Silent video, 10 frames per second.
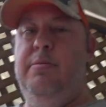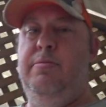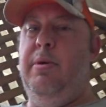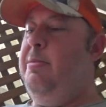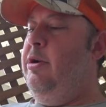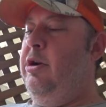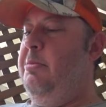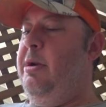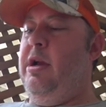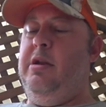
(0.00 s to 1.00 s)
probably not going
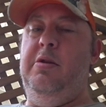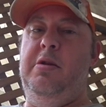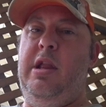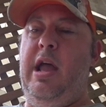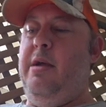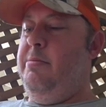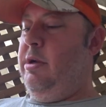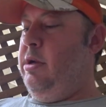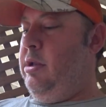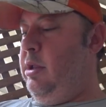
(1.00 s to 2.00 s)
to be able to use that
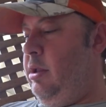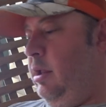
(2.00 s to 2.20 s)
because